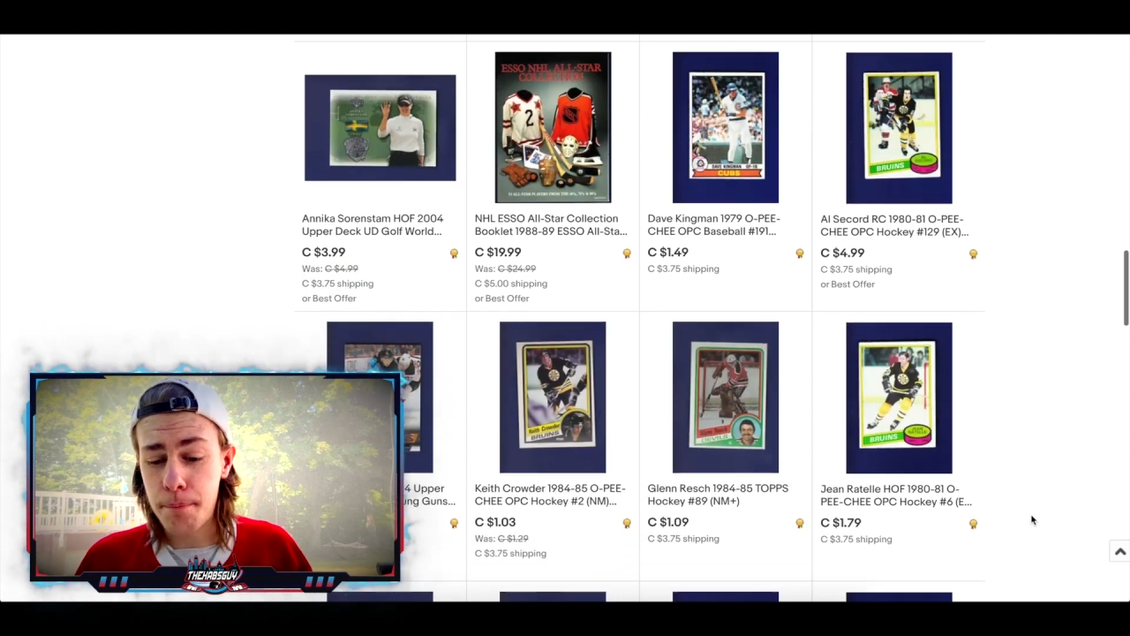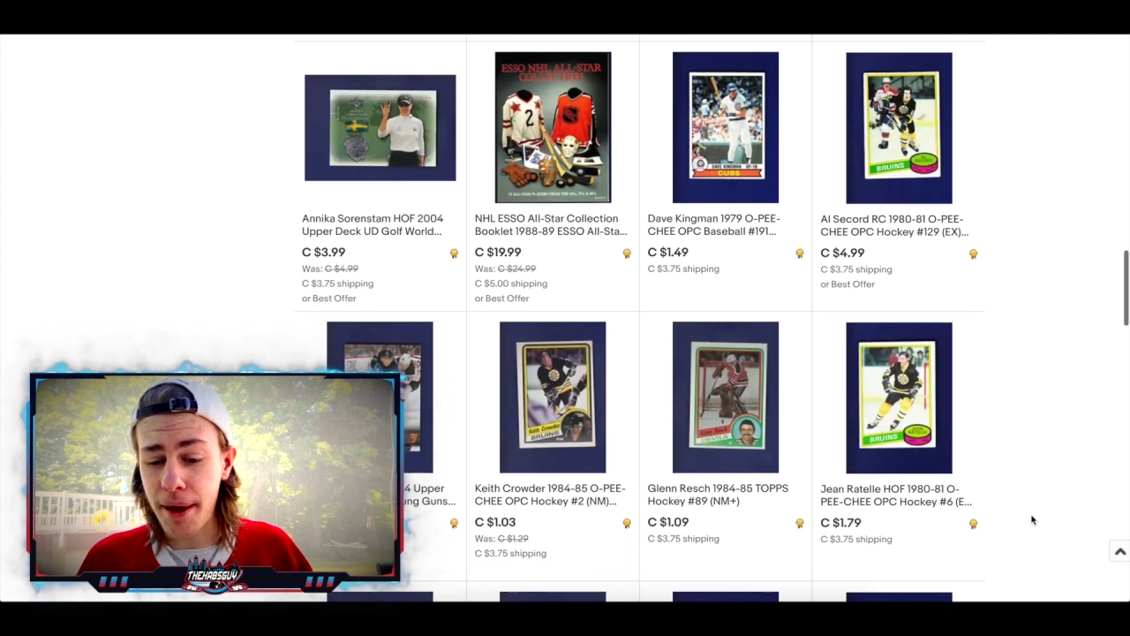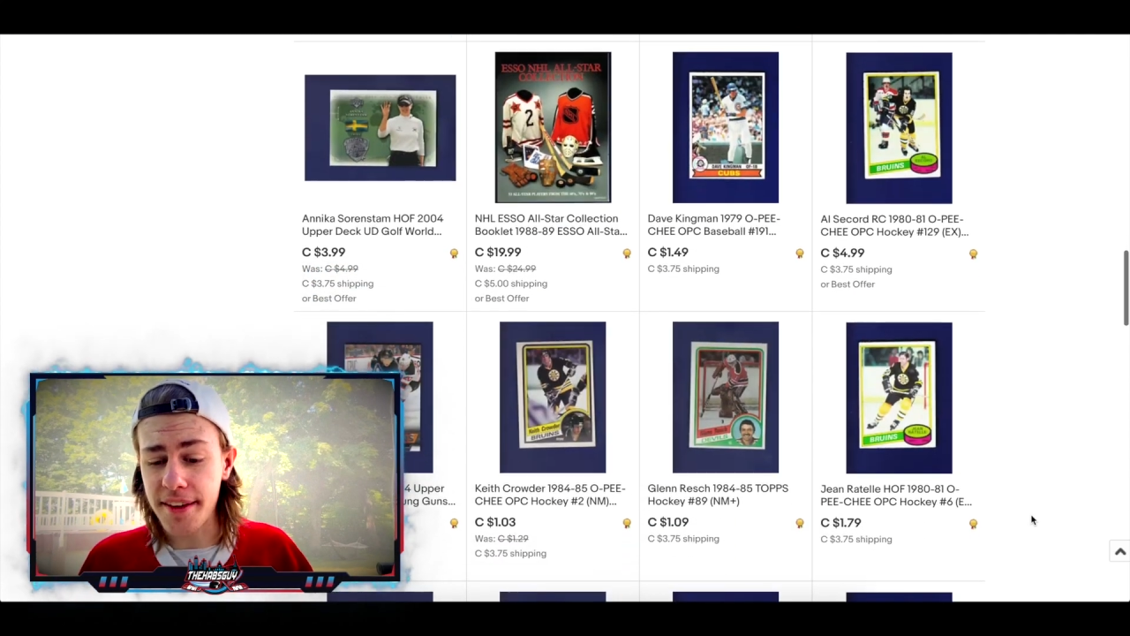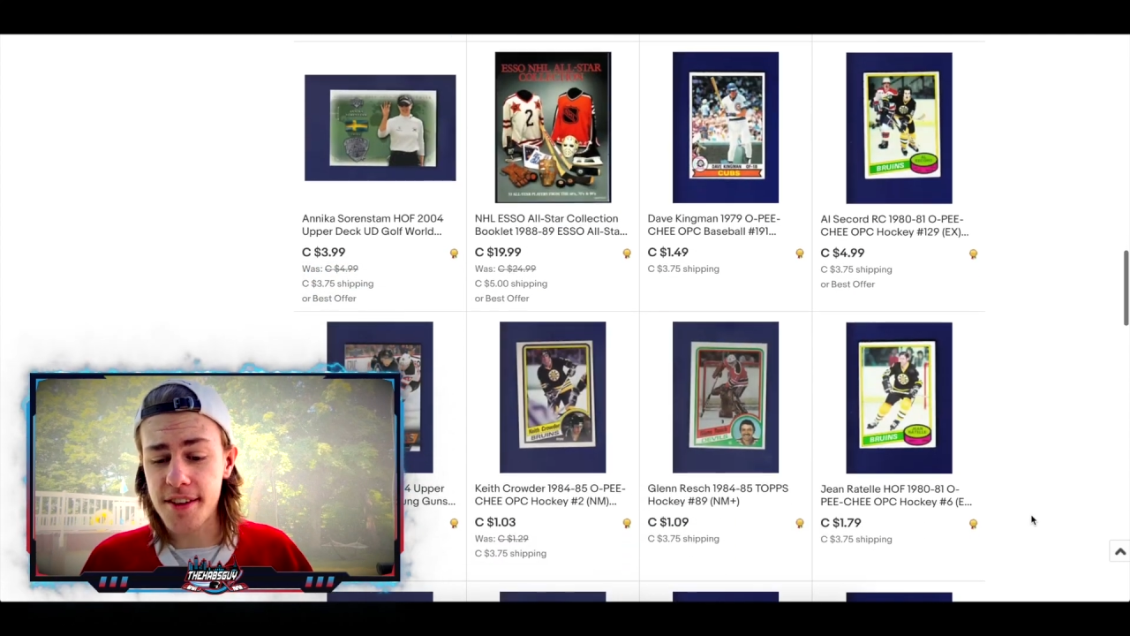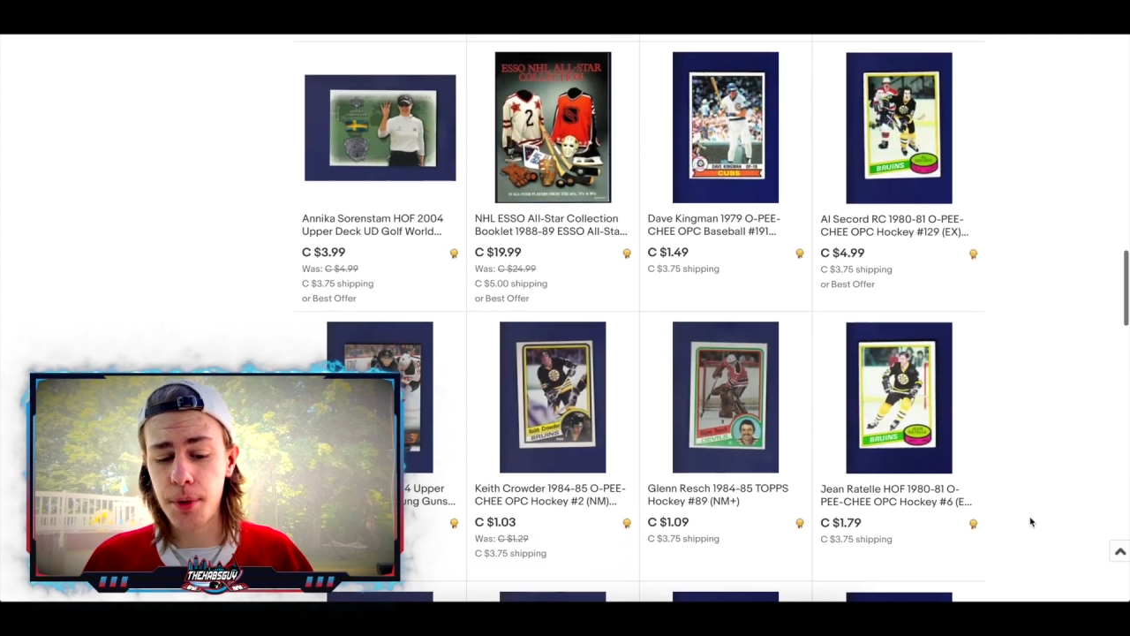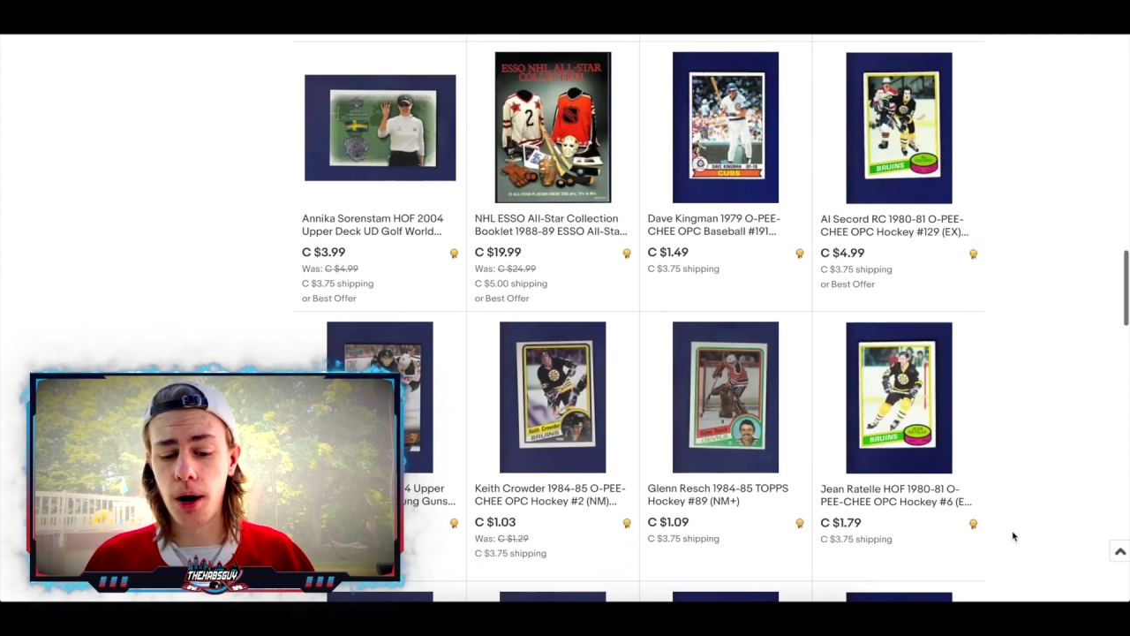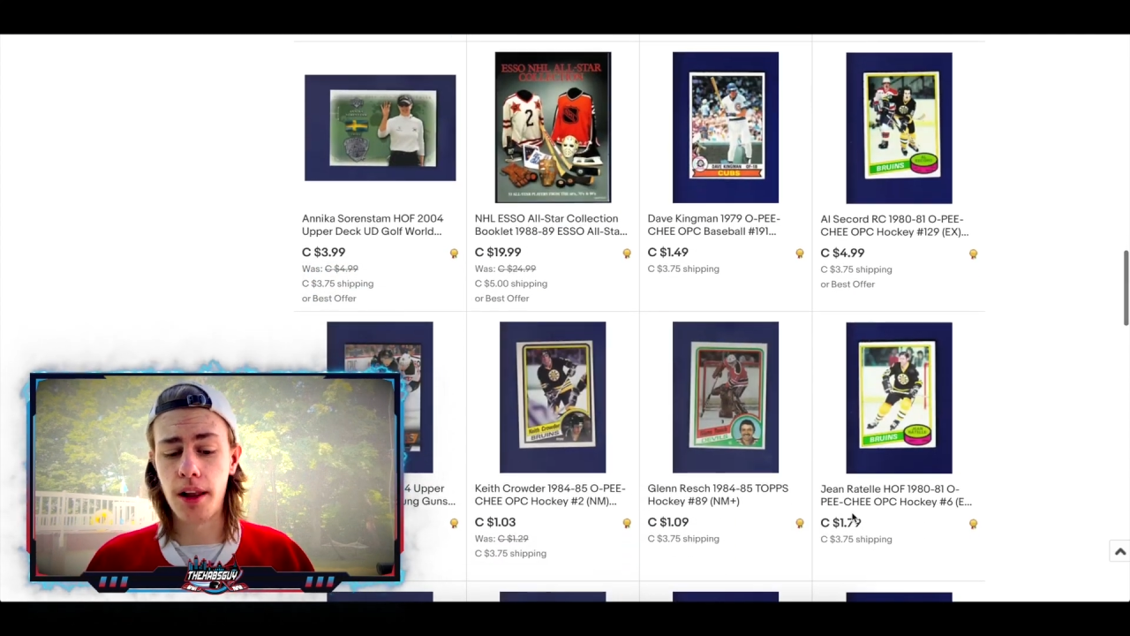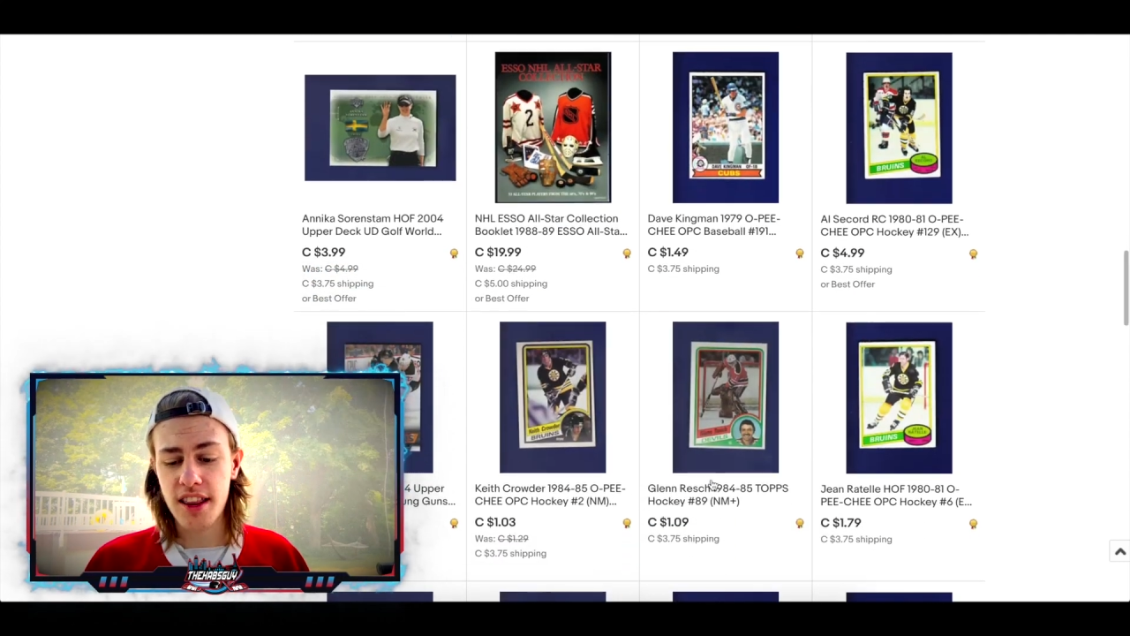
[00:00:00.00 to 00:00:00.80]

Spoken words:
baseball.